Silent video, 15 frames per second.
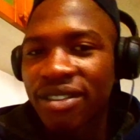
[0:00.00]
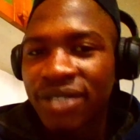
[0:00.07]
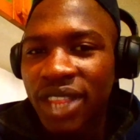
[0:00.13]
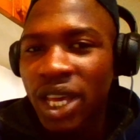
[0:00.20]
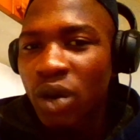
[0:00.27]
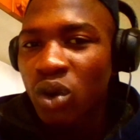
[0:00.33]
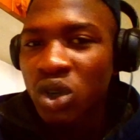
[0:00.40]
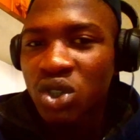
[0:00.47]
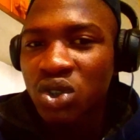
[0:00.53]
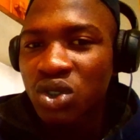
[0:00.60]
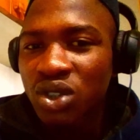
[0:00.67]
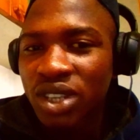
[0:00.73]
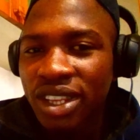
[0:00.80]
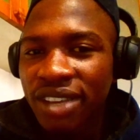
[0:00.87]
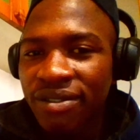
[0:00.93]
the
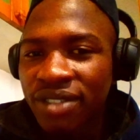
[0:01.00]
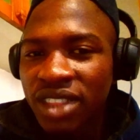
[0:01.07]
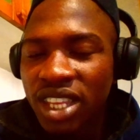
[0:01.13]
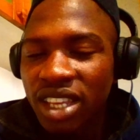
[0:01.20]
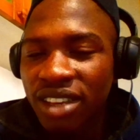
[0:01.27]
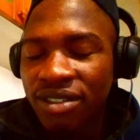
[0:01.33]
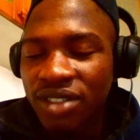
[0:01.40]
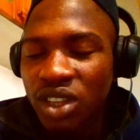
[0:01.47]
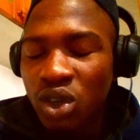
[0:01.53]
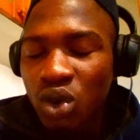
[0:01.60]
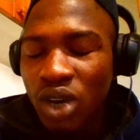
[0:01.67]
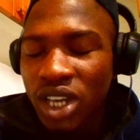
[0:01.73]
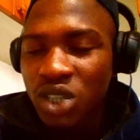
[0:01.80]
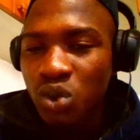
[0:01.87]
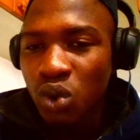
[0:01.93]

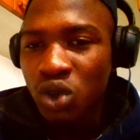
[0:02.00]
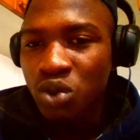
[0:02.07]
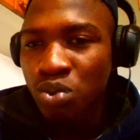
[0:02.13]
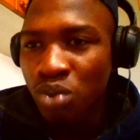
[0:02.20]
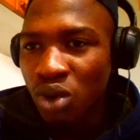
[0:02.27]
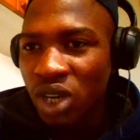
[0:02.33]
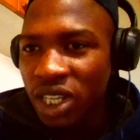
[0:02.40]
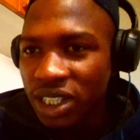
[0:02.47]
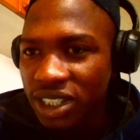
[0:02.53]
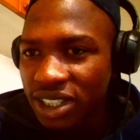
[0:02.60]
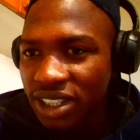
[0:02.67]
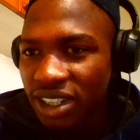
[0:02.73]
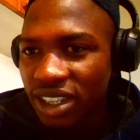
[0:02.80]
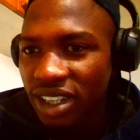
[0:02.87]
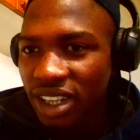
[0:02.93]
US was bullies
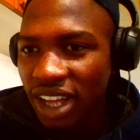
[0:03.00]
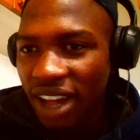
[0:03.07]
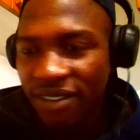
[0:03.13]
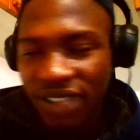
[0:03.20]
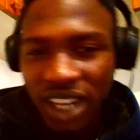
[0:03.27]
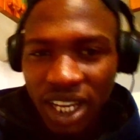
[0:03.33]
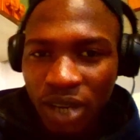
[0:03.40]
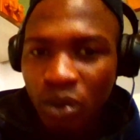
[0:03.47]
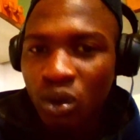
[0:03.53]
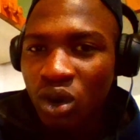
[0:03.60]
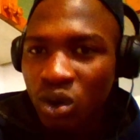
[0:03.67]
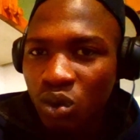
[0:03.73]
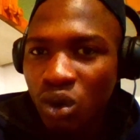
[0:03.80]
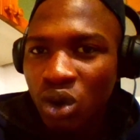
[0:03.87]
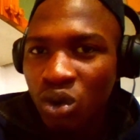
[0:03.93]
after they won
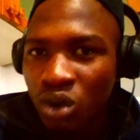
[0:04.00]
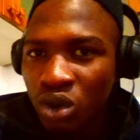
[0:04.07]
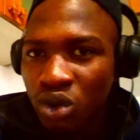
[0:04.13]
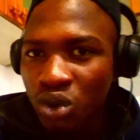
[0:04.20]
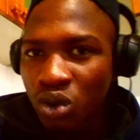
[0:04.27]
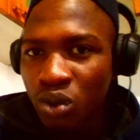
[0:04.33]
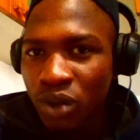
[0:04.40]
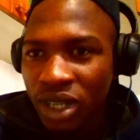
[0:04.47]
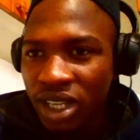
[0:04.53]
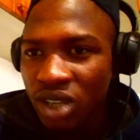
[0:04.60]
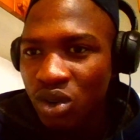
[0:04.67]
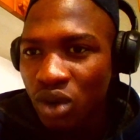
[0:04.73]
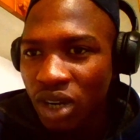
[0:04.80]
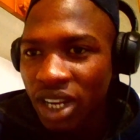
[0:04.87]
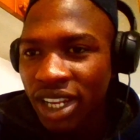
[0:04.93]
World War II with the
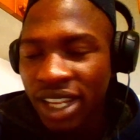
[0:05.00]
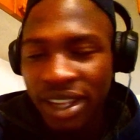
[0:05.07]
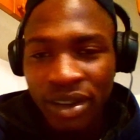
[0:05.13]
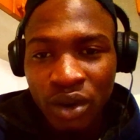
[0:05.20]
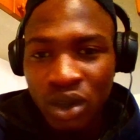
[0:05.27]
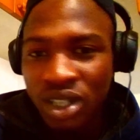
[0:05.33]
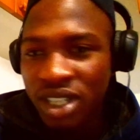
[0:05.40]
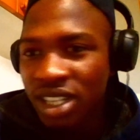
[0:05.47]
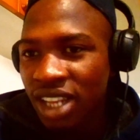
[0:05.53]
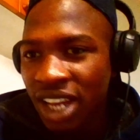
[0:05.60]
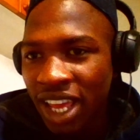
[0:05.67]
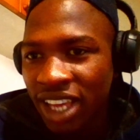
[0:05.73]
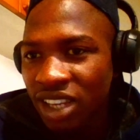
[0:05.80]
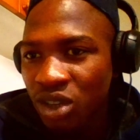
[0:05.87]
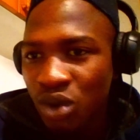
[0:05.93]
nuclear, it was
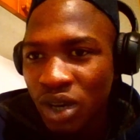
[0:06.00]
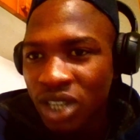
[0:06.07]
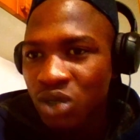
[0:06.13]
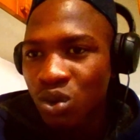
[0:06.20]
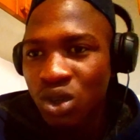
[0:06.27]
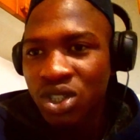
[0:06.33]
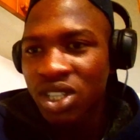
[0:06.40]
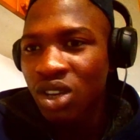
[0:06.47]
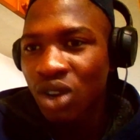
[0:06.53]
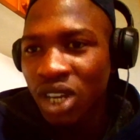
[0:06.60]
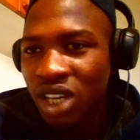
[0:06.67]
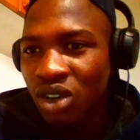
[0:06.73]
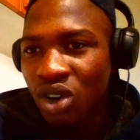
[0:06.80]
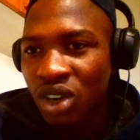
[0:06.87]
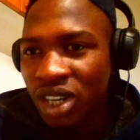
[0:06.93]
like US was the only
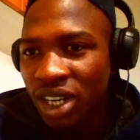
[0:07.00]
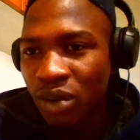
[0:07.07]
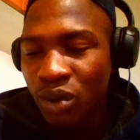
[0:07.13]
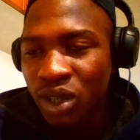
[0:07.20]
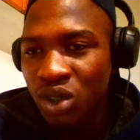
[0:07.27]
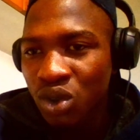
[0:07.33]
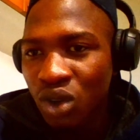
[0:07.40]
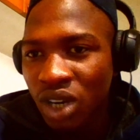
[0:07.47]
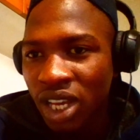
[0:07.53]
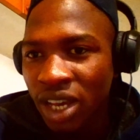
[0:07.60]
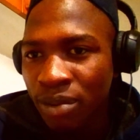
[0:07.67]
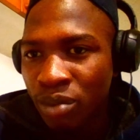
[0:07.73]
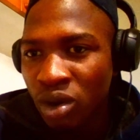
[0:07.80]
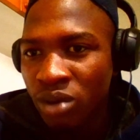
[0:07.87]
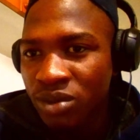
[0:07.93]
country with nuclear
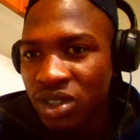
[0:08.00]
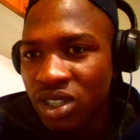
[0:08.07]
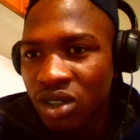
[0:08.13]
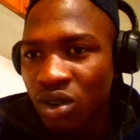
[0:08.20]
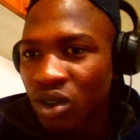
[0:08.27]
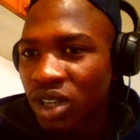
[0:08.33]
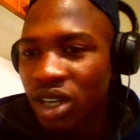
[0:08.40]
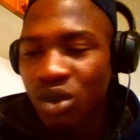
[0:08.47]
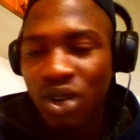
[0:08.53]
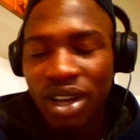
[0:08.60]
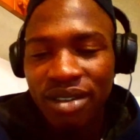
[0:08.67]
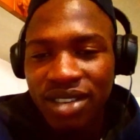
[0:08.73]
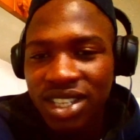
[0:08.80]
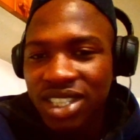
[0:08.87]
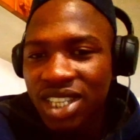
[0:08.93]
bombs, you know. They could have
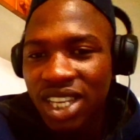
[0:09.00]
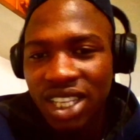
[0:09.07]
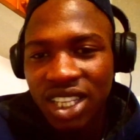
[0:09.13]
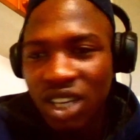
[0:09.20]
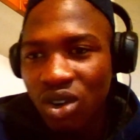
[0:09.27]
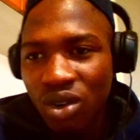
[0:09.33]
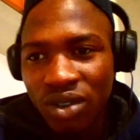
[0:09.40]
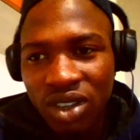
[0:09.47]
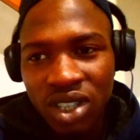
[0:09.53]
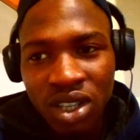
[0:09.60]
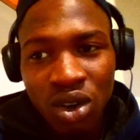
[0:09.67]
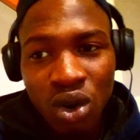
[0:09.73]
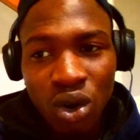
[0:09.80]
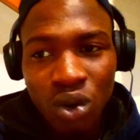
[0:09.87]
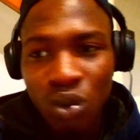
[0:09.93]
easily taken over the
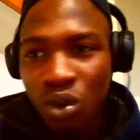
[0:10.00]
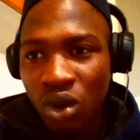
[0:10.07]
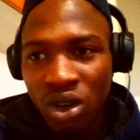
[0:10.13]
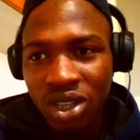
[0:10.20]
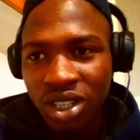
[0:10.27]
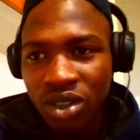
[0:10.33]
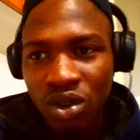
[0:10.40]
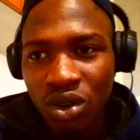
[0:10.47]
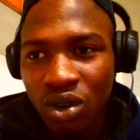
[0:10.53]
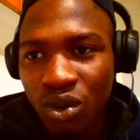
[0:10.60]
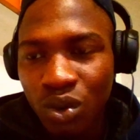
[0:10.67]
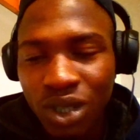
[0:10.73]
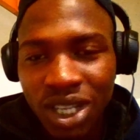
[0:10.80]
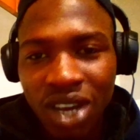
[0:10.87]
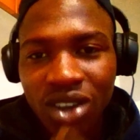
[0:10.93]
whole world, you know,
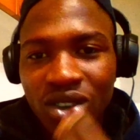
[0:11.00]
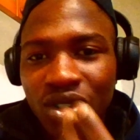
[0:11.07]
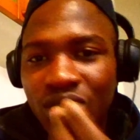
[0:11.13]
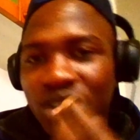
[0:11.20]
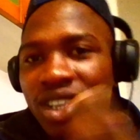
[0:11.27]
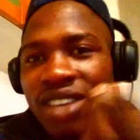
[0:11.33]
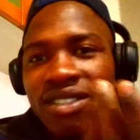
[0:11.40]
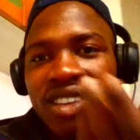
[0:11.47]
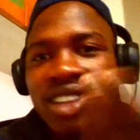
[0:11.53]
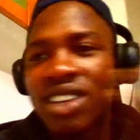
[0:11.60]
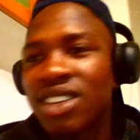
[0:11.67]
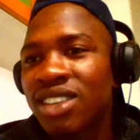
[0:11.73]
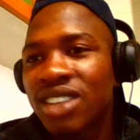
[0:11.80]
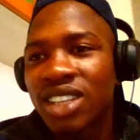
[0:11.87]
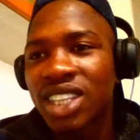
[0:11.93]
without not
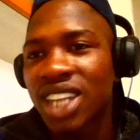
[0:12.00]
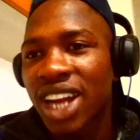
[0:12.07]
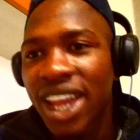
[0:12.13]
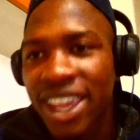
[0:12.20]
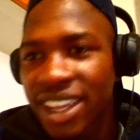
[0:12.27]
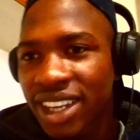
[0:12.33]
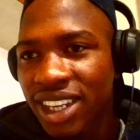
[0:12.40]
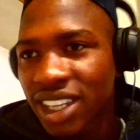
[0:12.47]
even trying. You know.